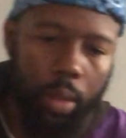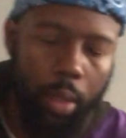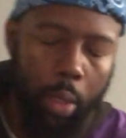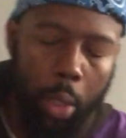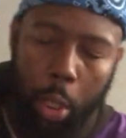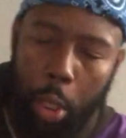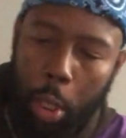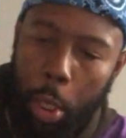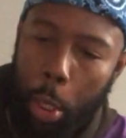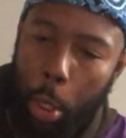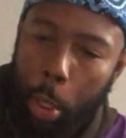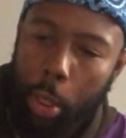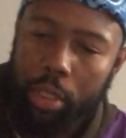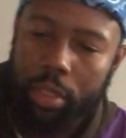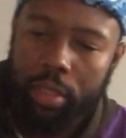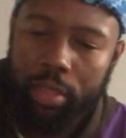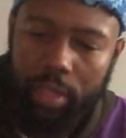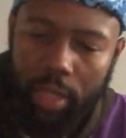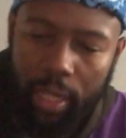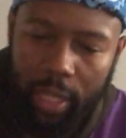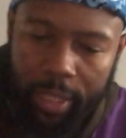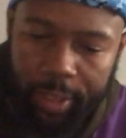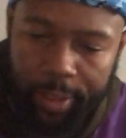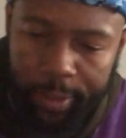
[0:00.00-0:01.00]
Ugh,
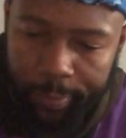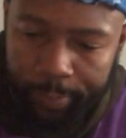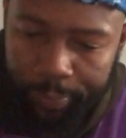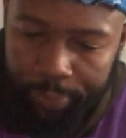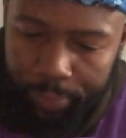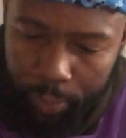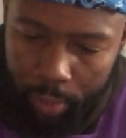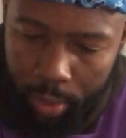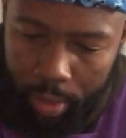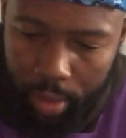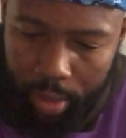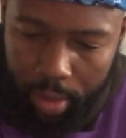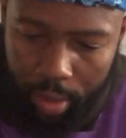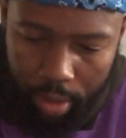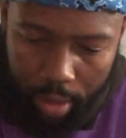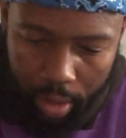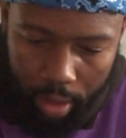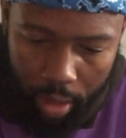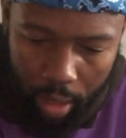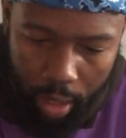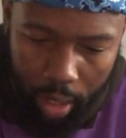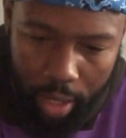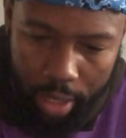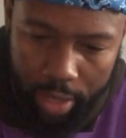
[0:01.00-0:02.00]
Salaki.
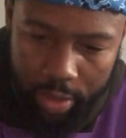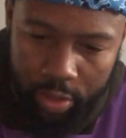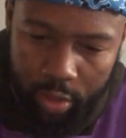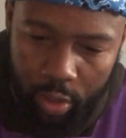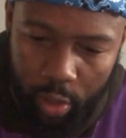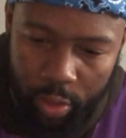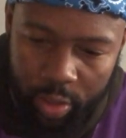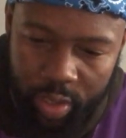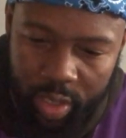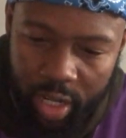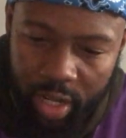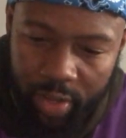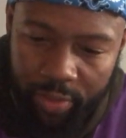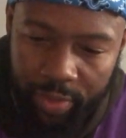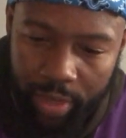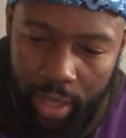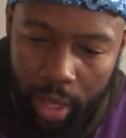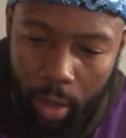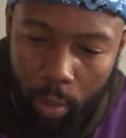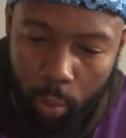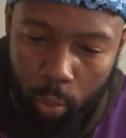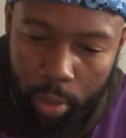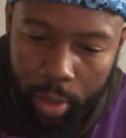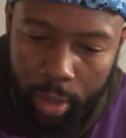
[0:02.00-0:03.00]
All right, so he said, if
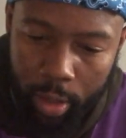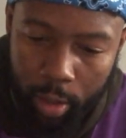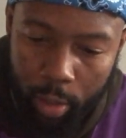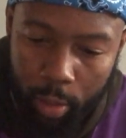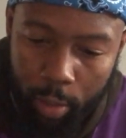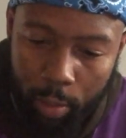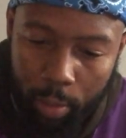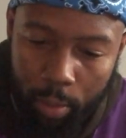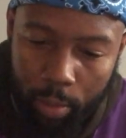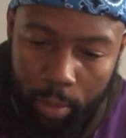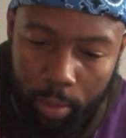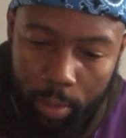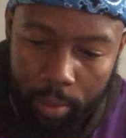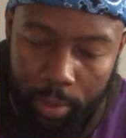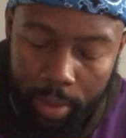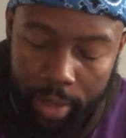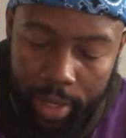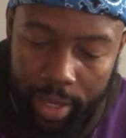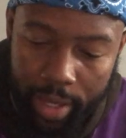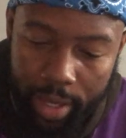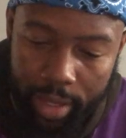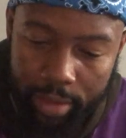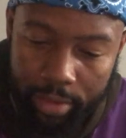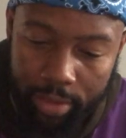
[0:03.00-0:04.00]
thou will,
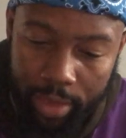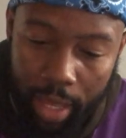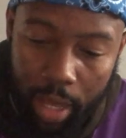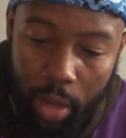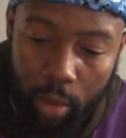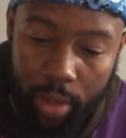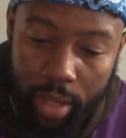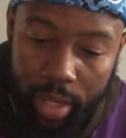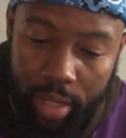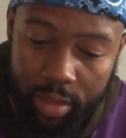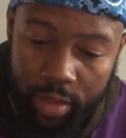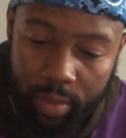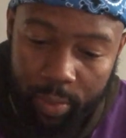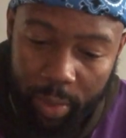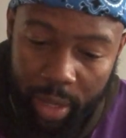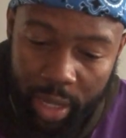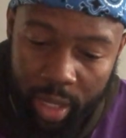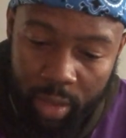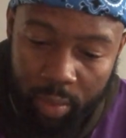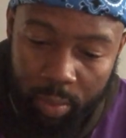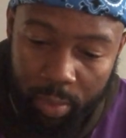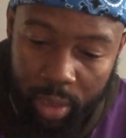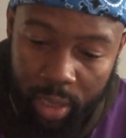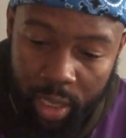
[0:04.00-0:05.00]
can, thou canst
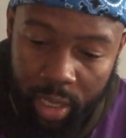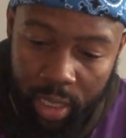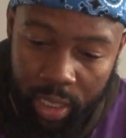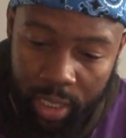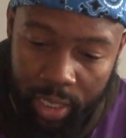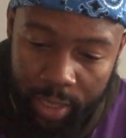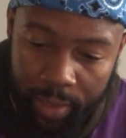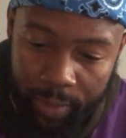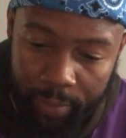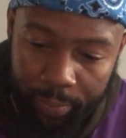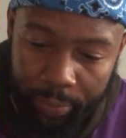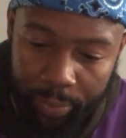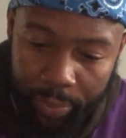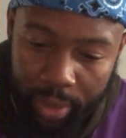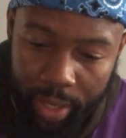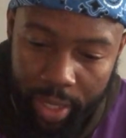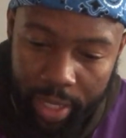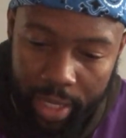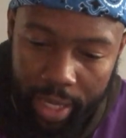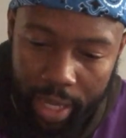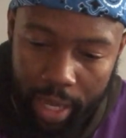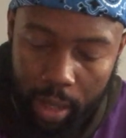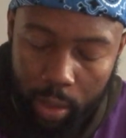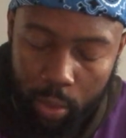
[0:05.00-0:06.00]
make me clean.
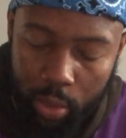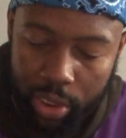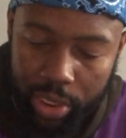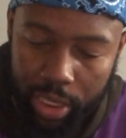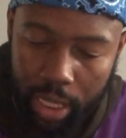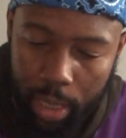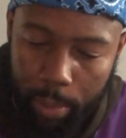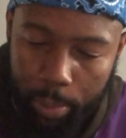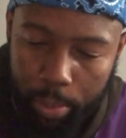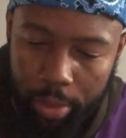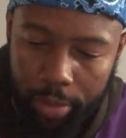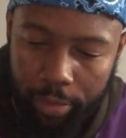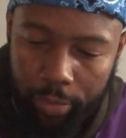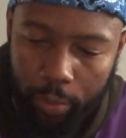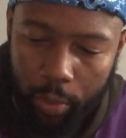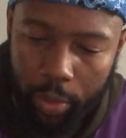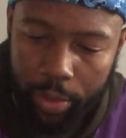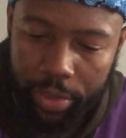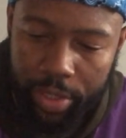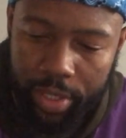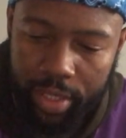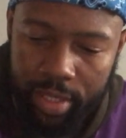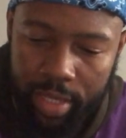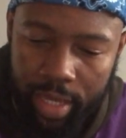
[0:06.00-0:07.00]
And Yahweh Shah put
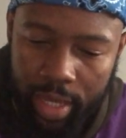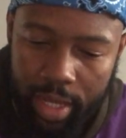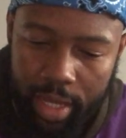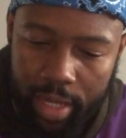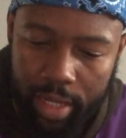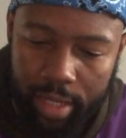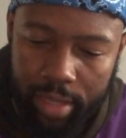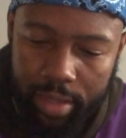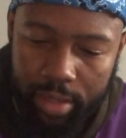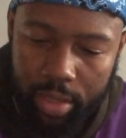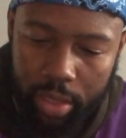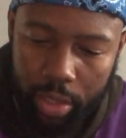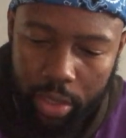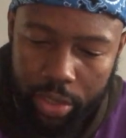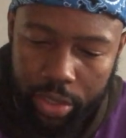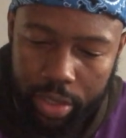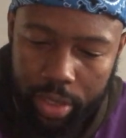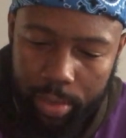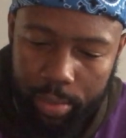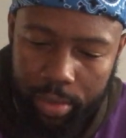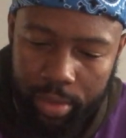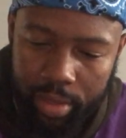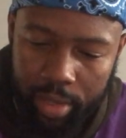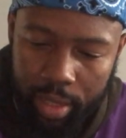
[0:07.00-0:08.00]
forth his hand and touched
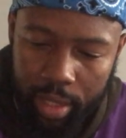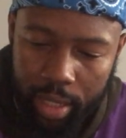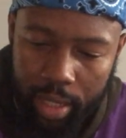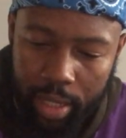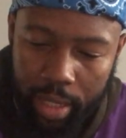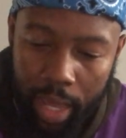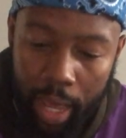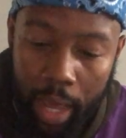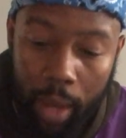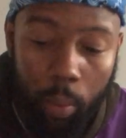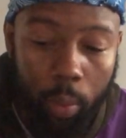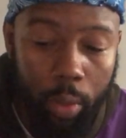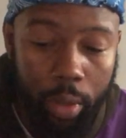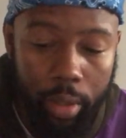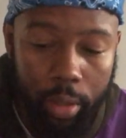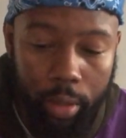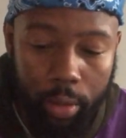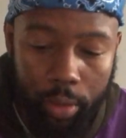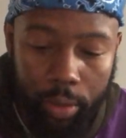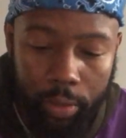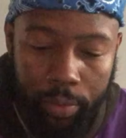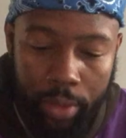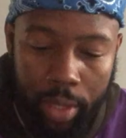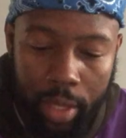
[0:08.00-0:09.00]
him, saying, I
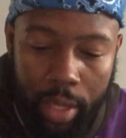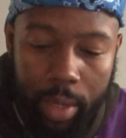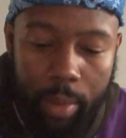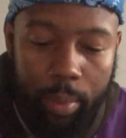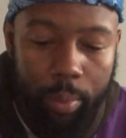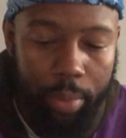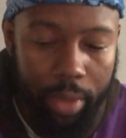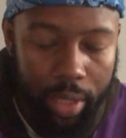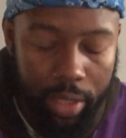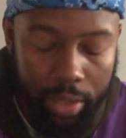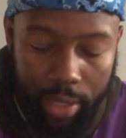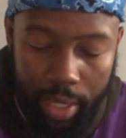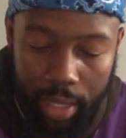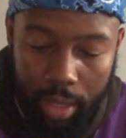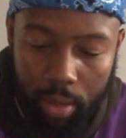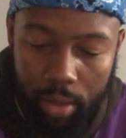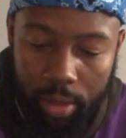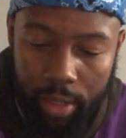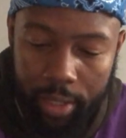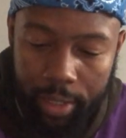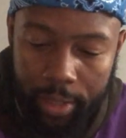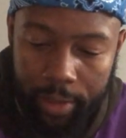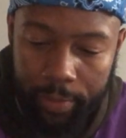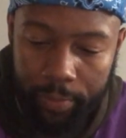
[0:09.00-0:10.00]
will, be thou
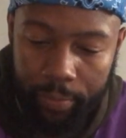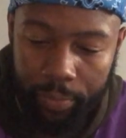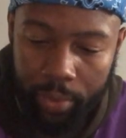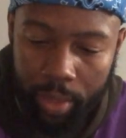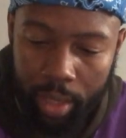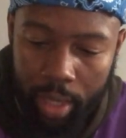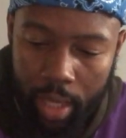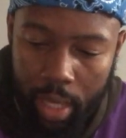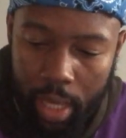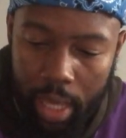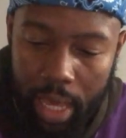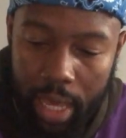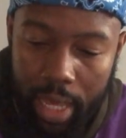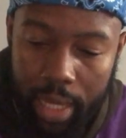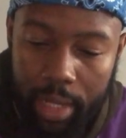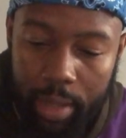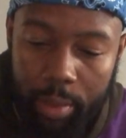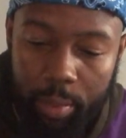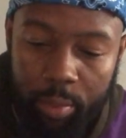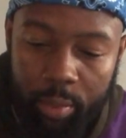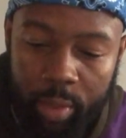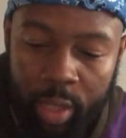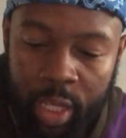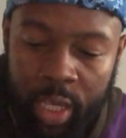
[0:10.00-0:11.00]
clean. And
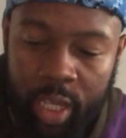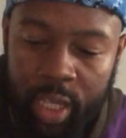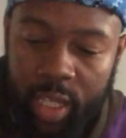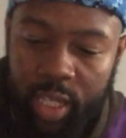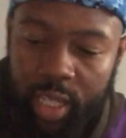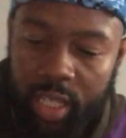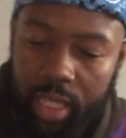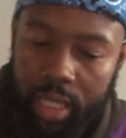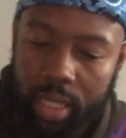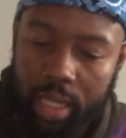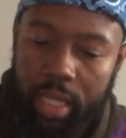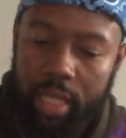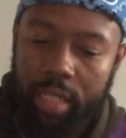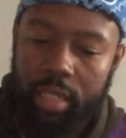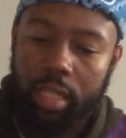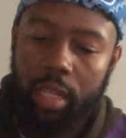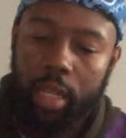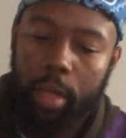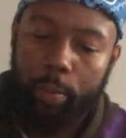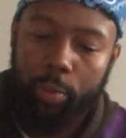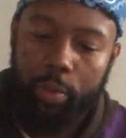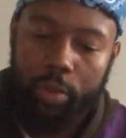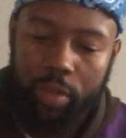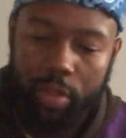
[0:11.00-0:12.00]
immediately his
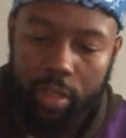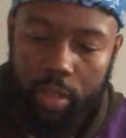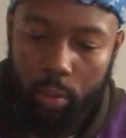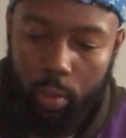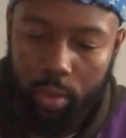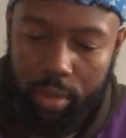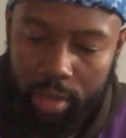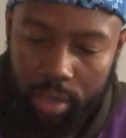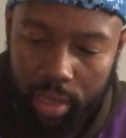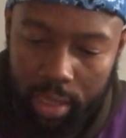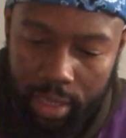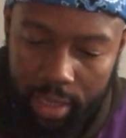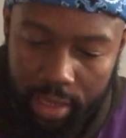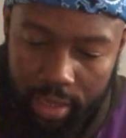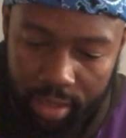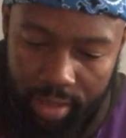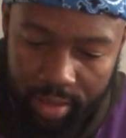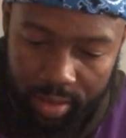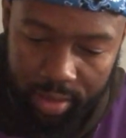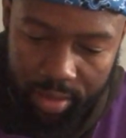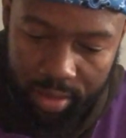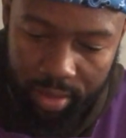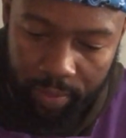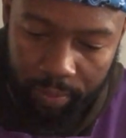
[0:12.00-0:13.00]
leprosy was
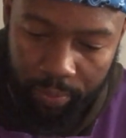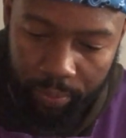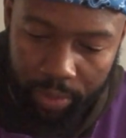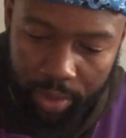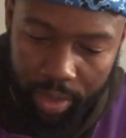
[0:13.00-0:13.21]
cleansed.